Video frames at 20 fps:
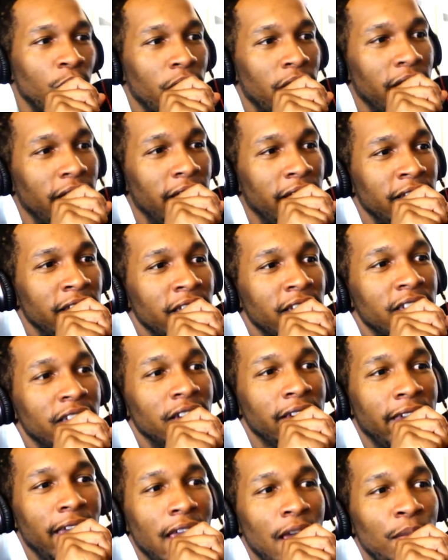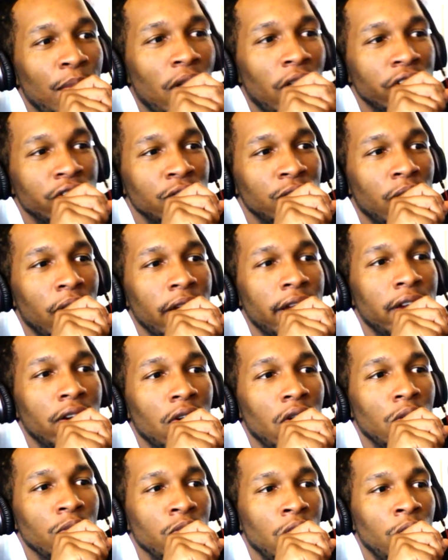Wayne. Yeah. Cam Archer right here
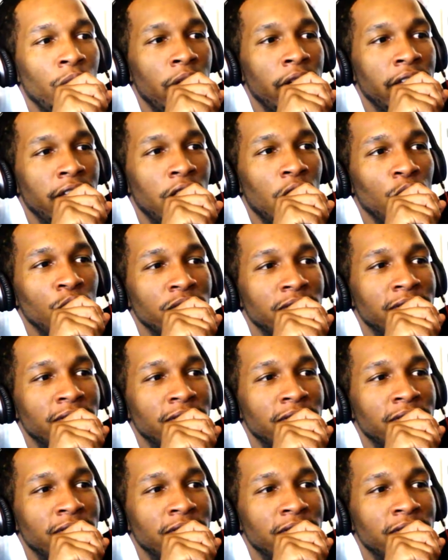on homegrown radio